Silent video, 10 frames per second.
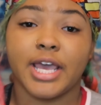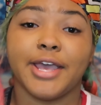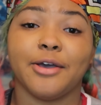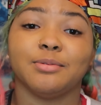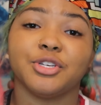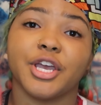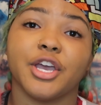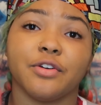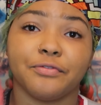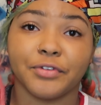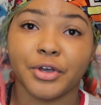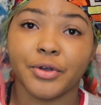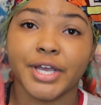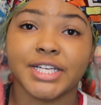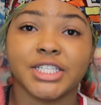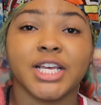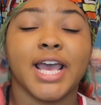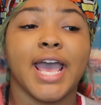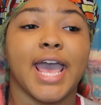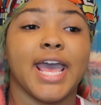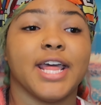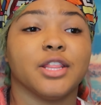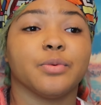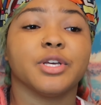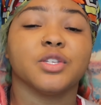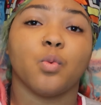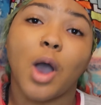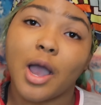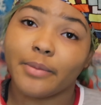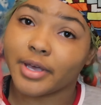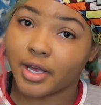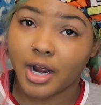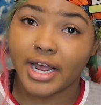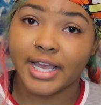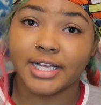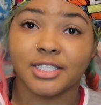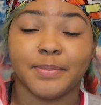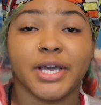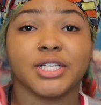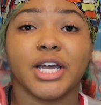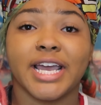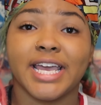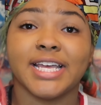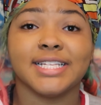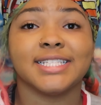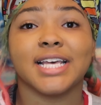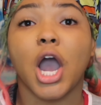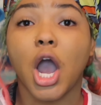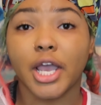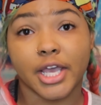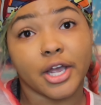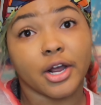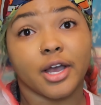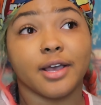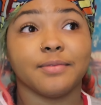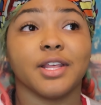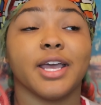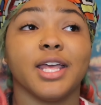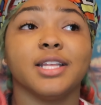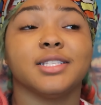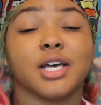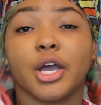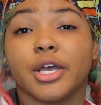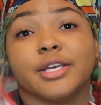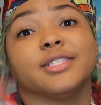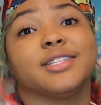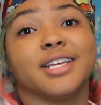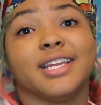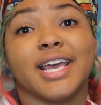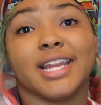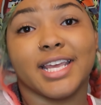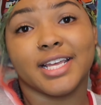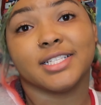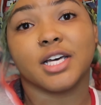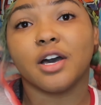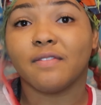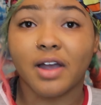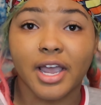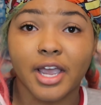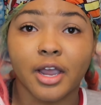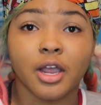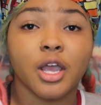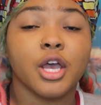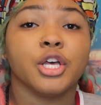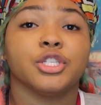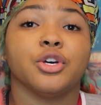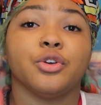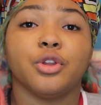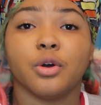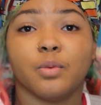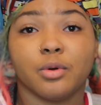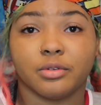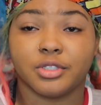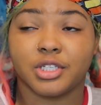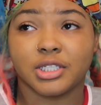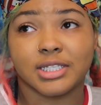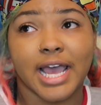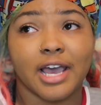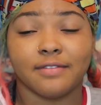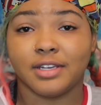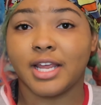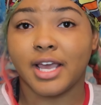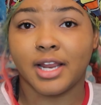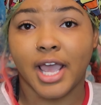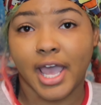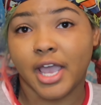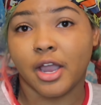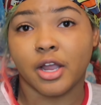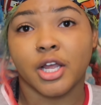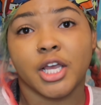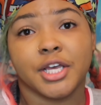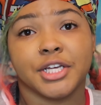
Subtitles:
It helps your hair flourish, and the reason why we cut our ends, because our ends are, the ends is the dead ends of our hair, so you don't want just to have dead hair